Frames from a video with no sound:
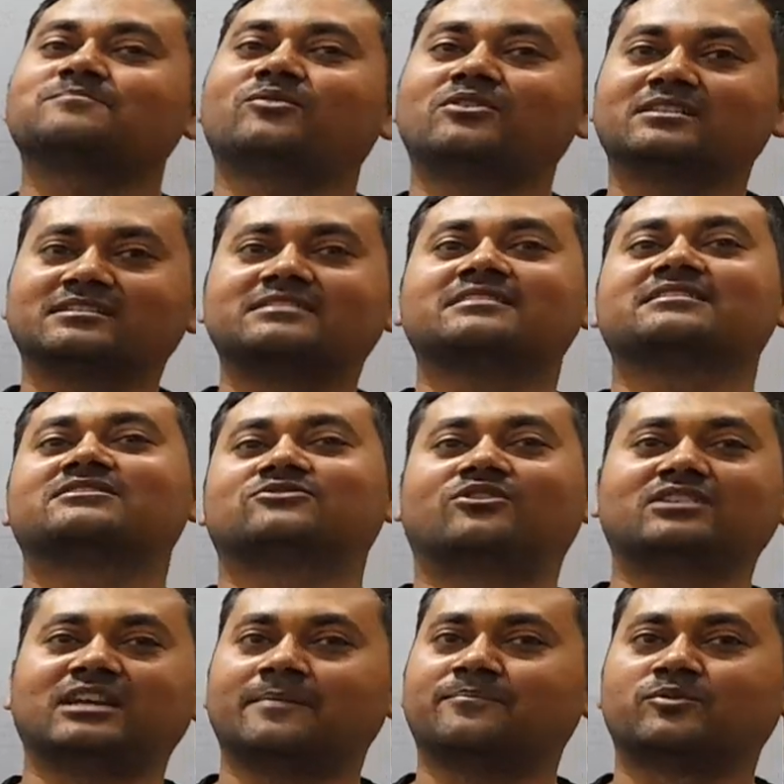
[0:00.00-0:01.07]
policy is
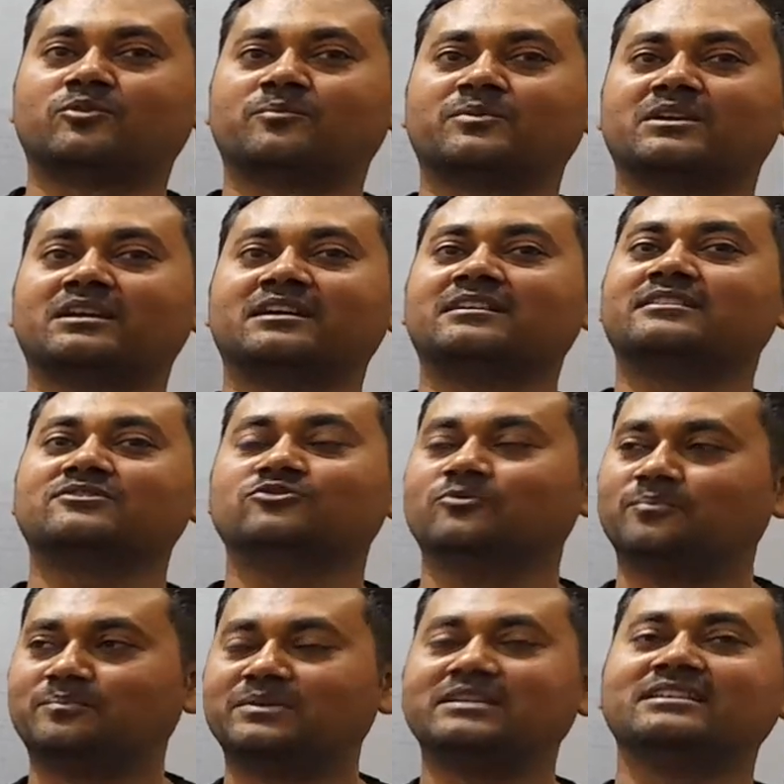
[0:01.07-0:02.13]
not appropriate.
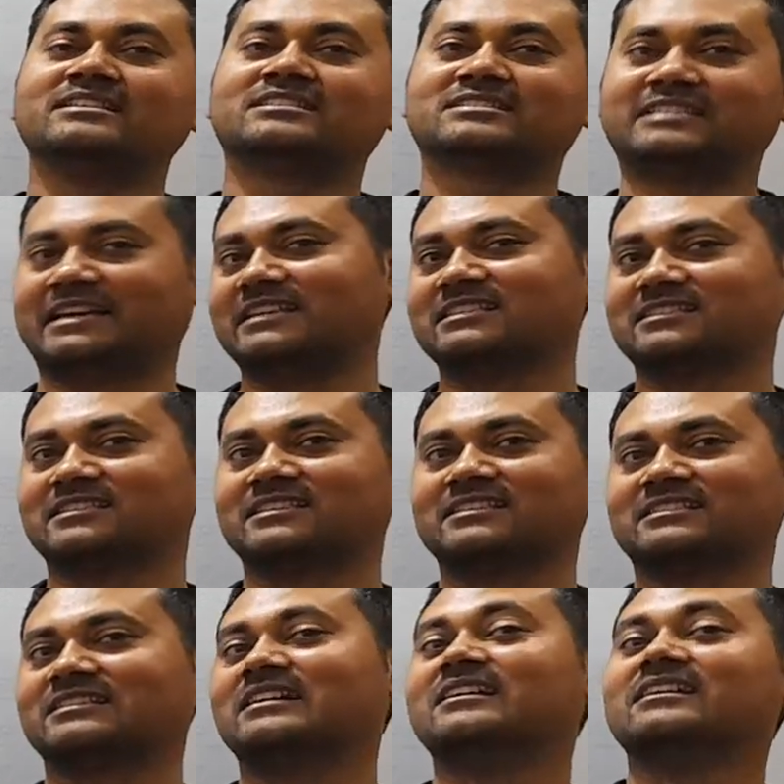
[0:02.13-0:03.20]
You please change
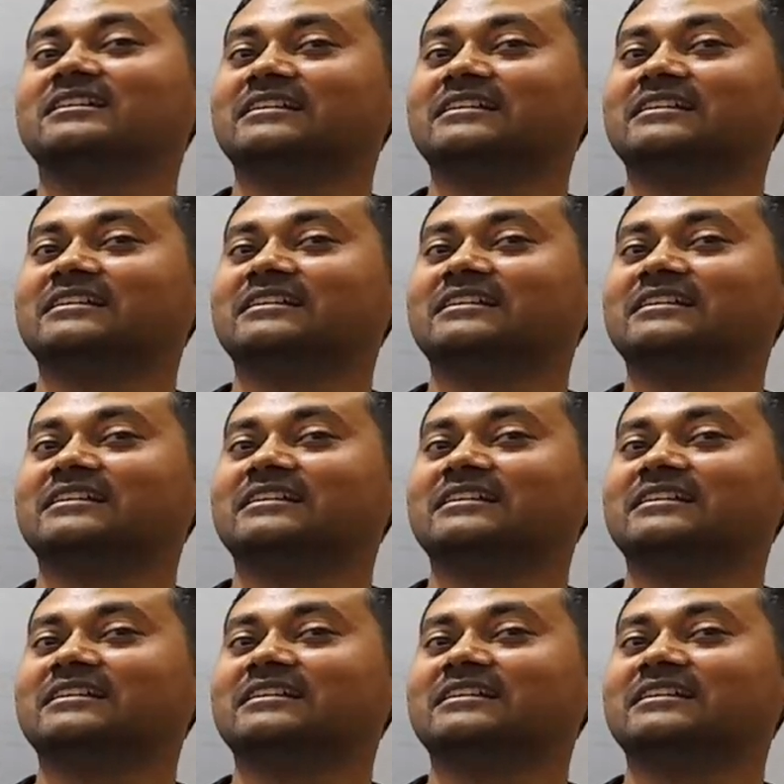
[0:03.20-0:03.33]
this.